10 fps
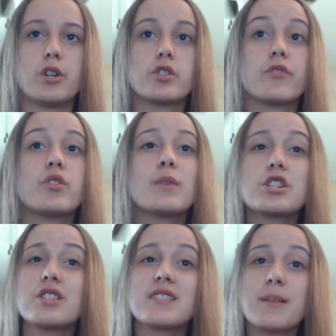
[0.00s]
so if you wish
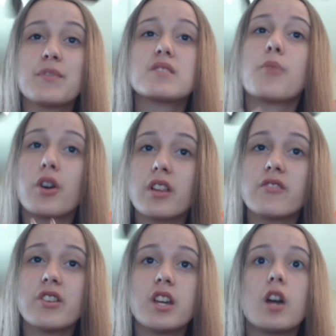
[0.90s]
to skip this part of the
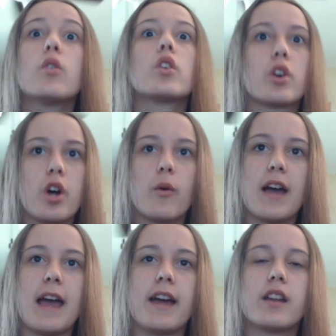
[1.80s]
video, go
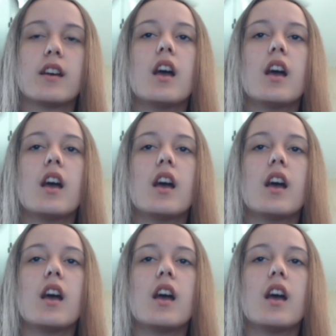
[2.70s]
ahead.